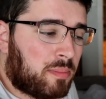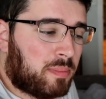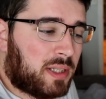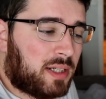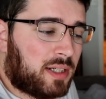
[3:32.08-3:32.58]

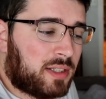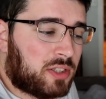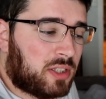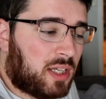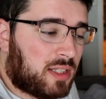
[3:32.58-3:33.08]
But
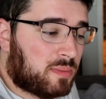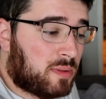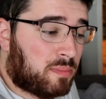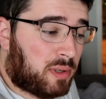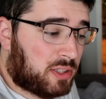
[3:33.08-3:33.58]
she has
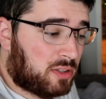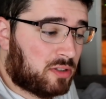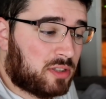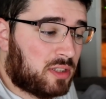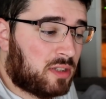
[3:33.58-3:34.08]
been brushing her
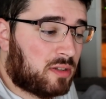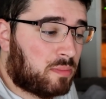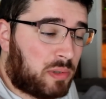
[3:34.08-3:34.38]
teeth,